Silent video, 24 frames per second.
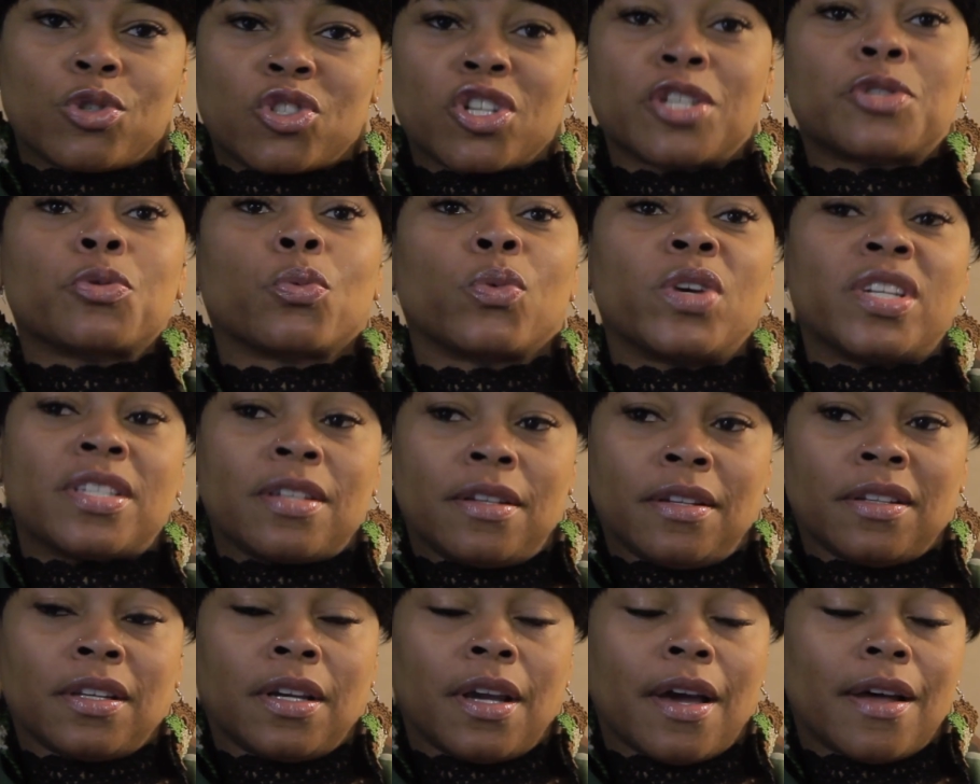Just
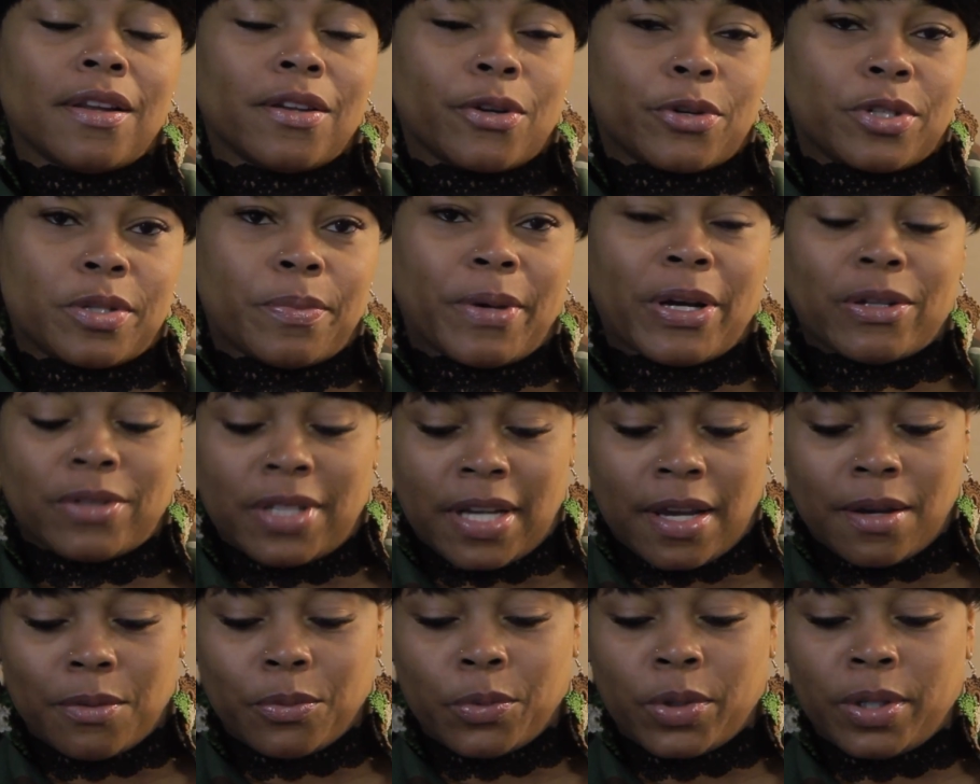recently, I learned about
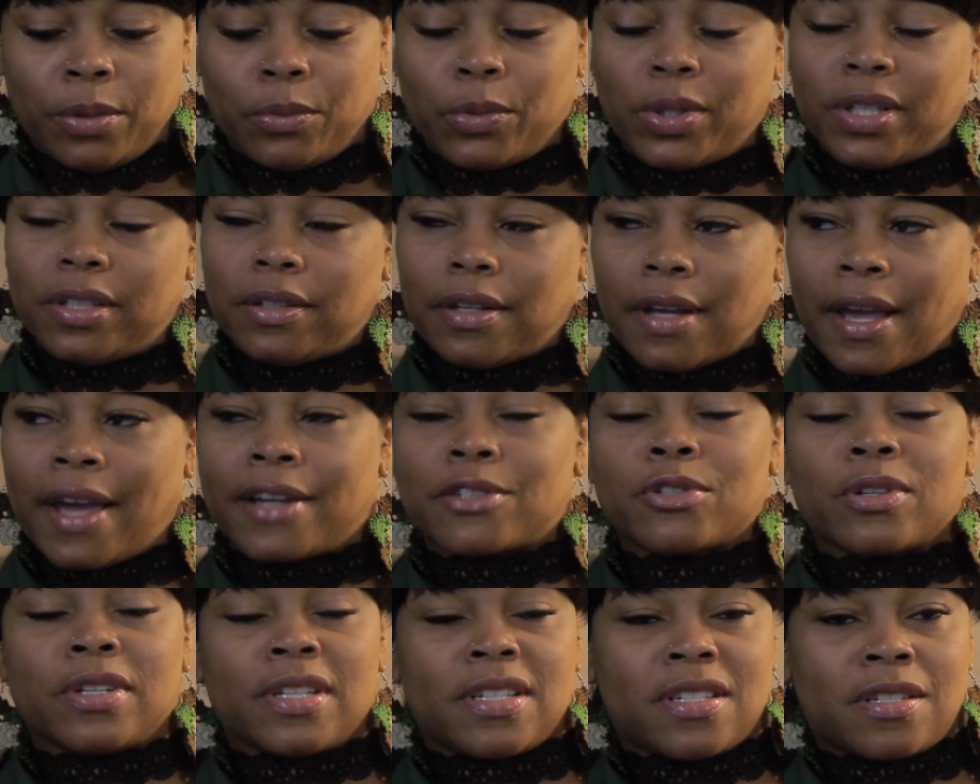that when we
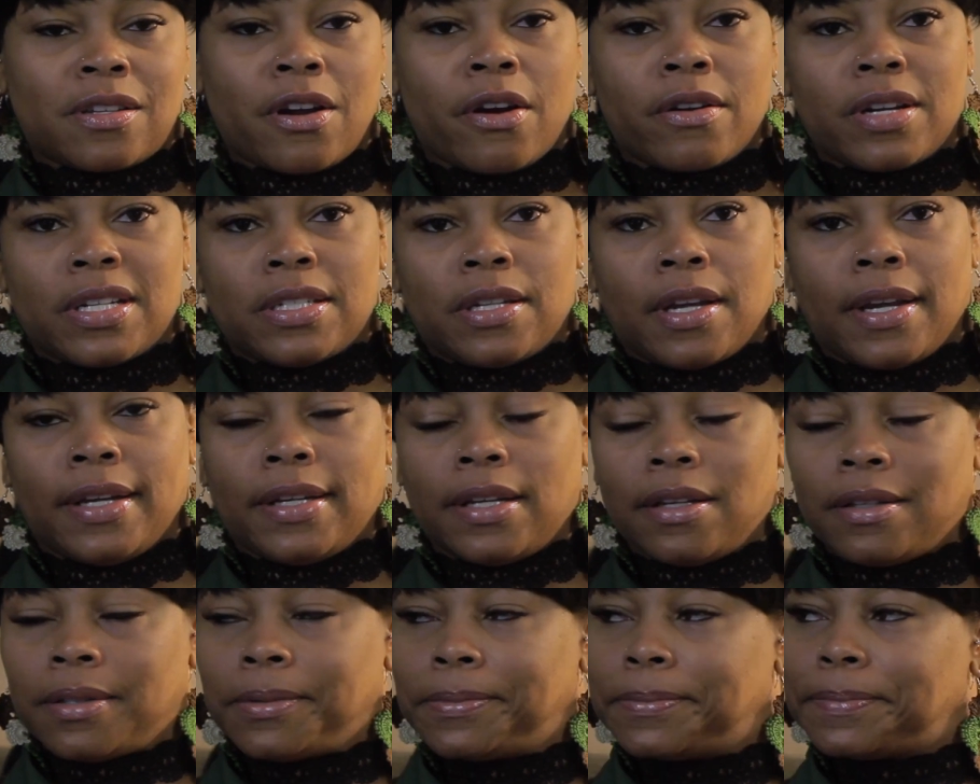actually started
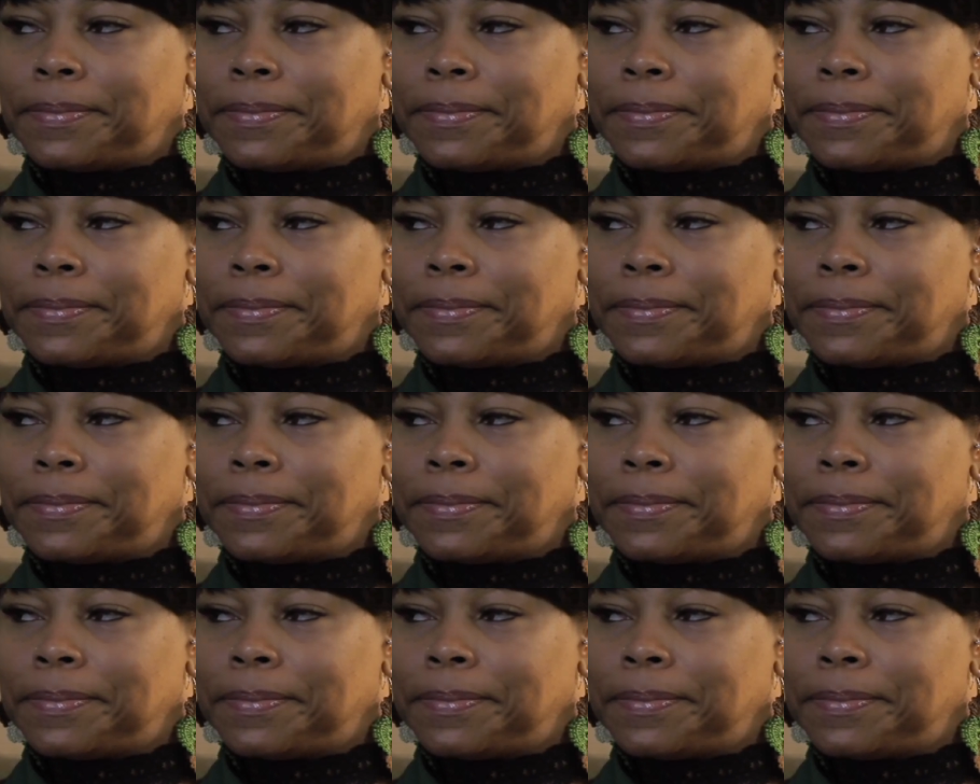dating.